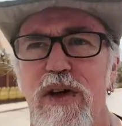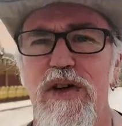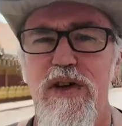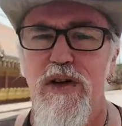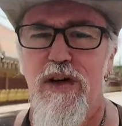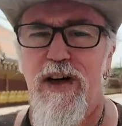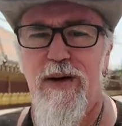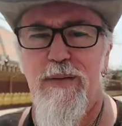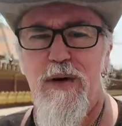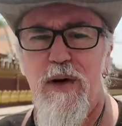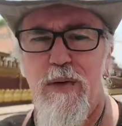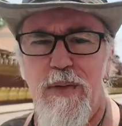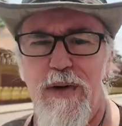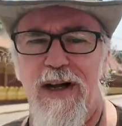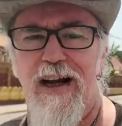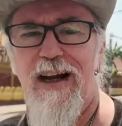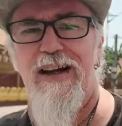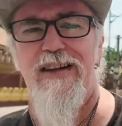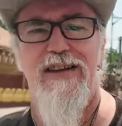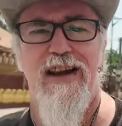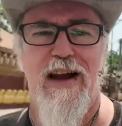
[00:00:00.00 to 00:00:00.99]
the stream. Hope you
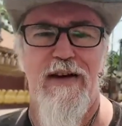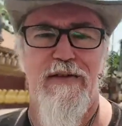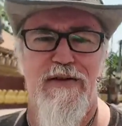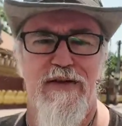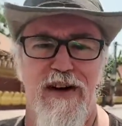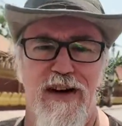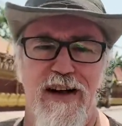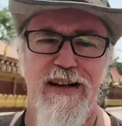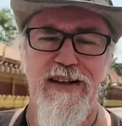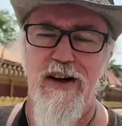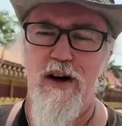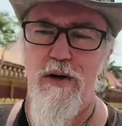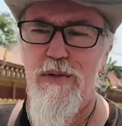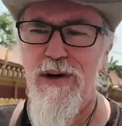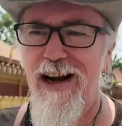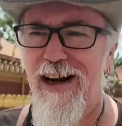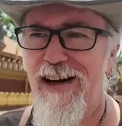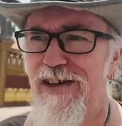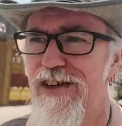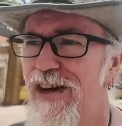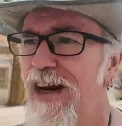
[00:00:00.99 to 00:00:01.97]
guys have fun. Hope you
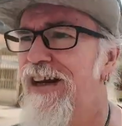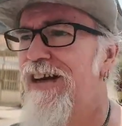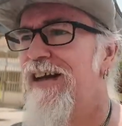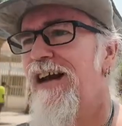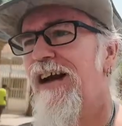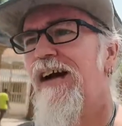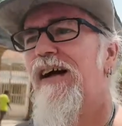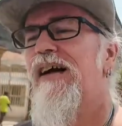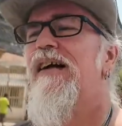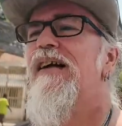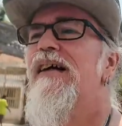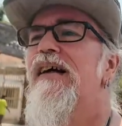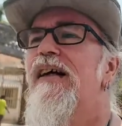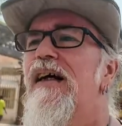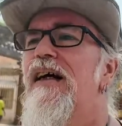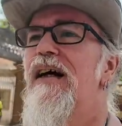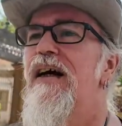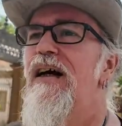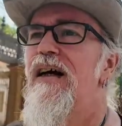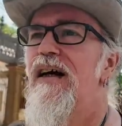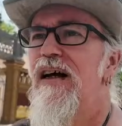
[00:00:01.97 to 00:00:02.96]
guys take care.
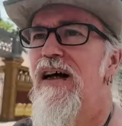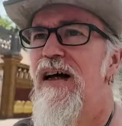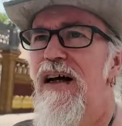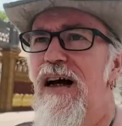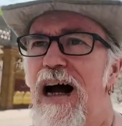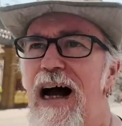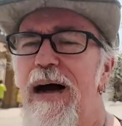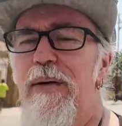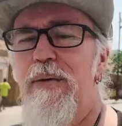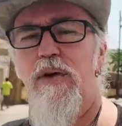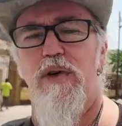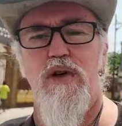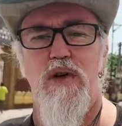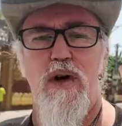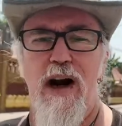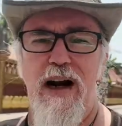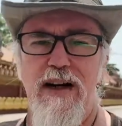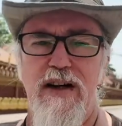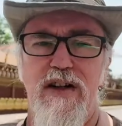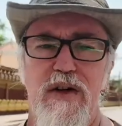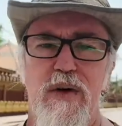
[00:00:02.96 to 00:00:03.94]
I will
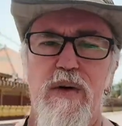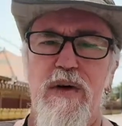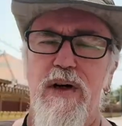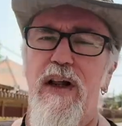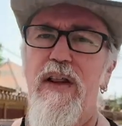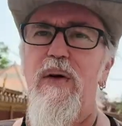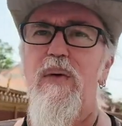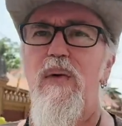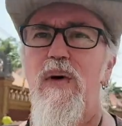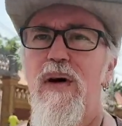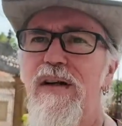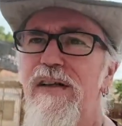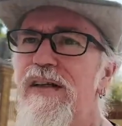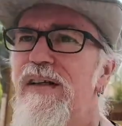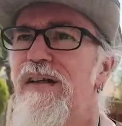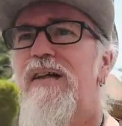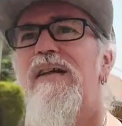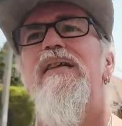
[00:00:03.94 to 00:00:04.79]
try to do another one